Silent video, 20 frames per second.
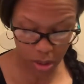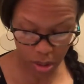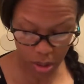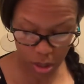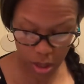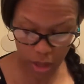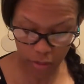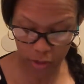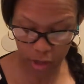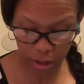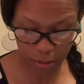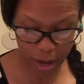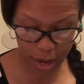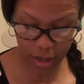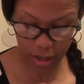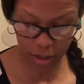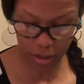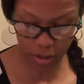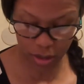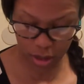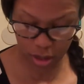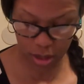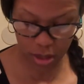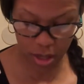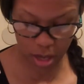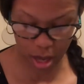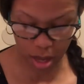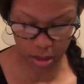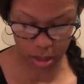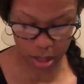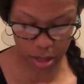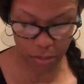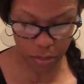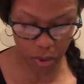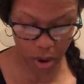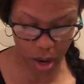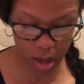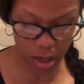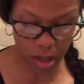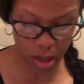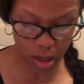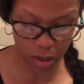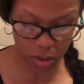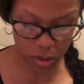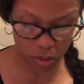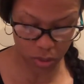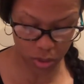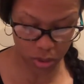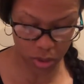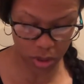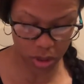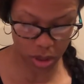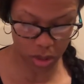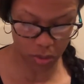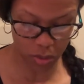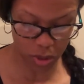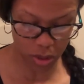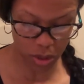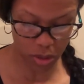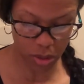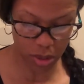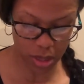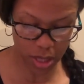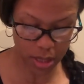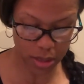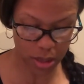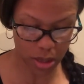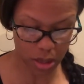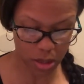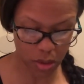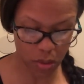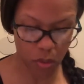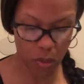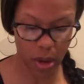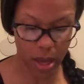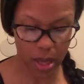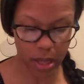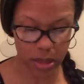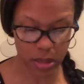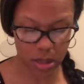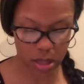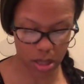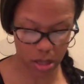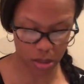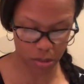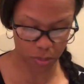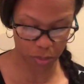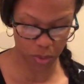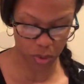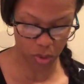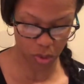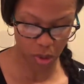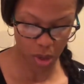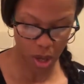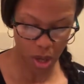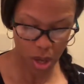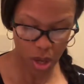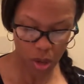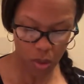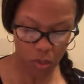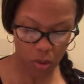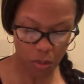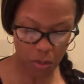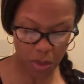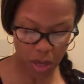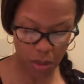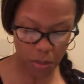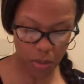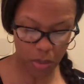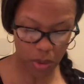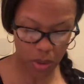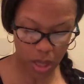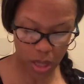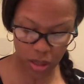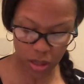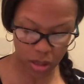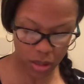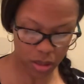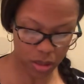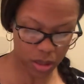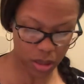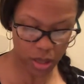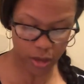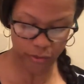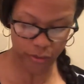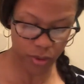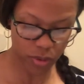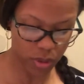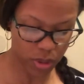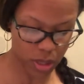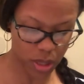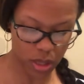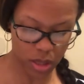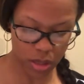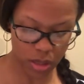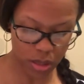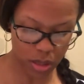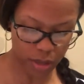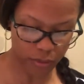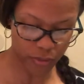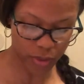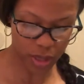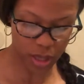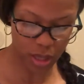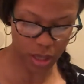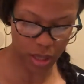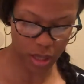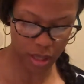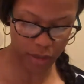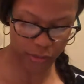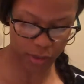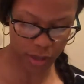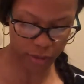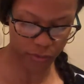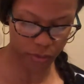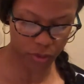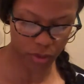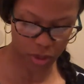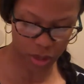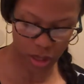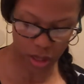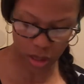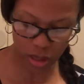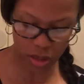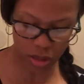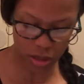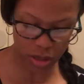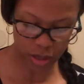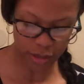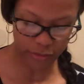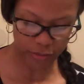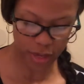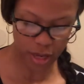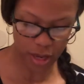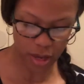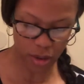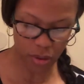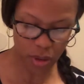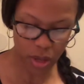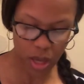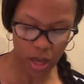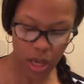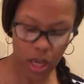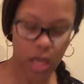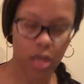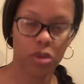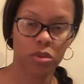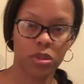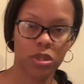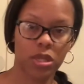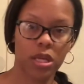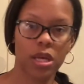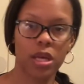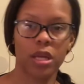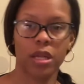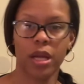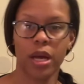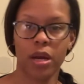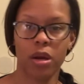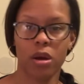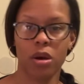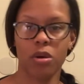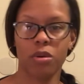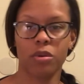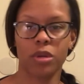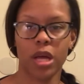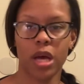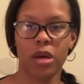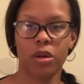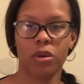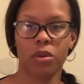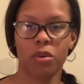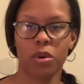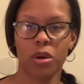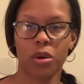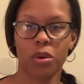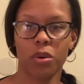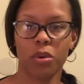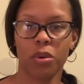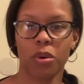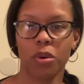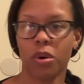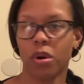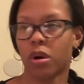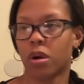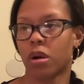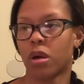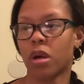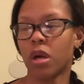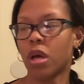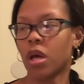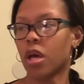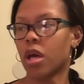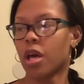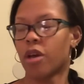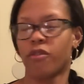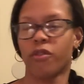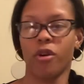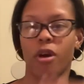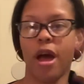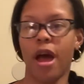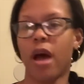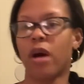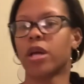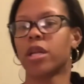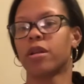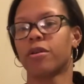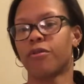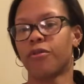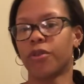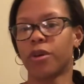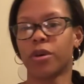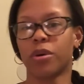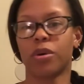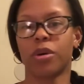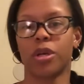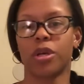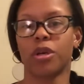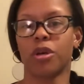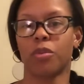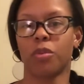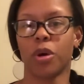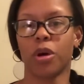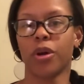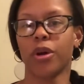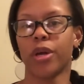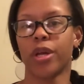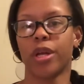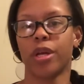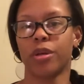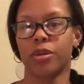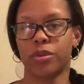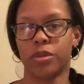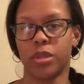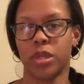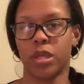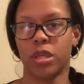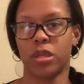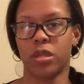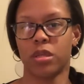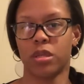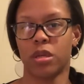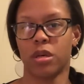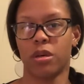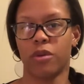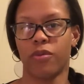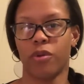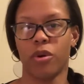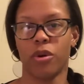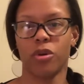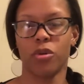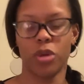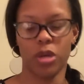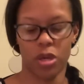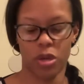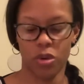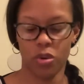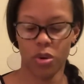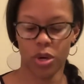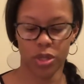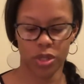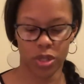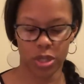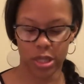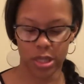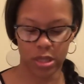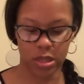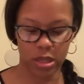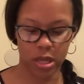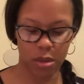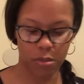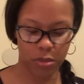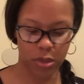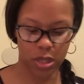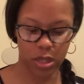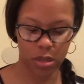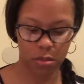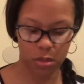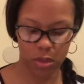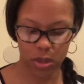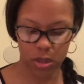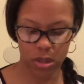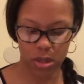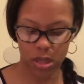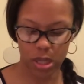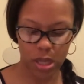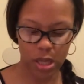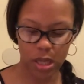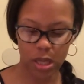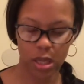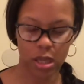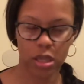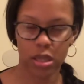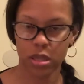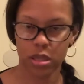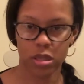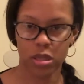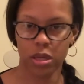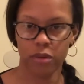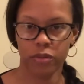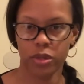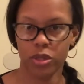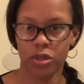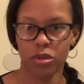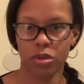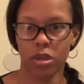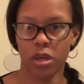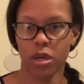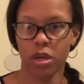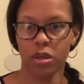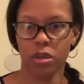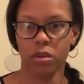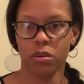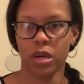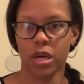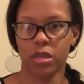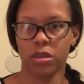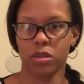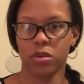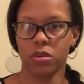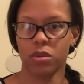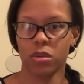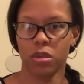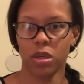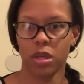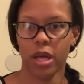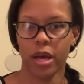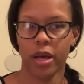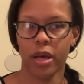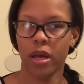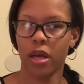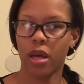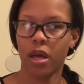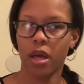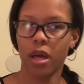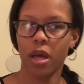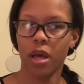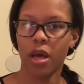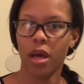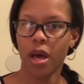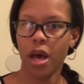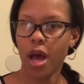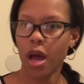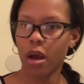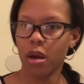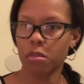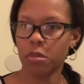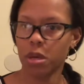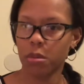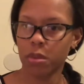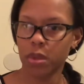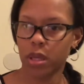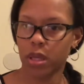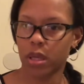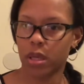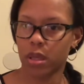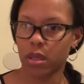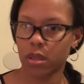If nobody else tell y'all that, bright colors will stick with you. And that's a good way to help you remember. And this stuff, if you see this stuff again, even if you study this stuff now and you see it later on down the road, or if you're out in the field and you're working and you see this stuff, or you get a question that's something similar to any of this stuff that you learned throughout school, you're like, I remember that.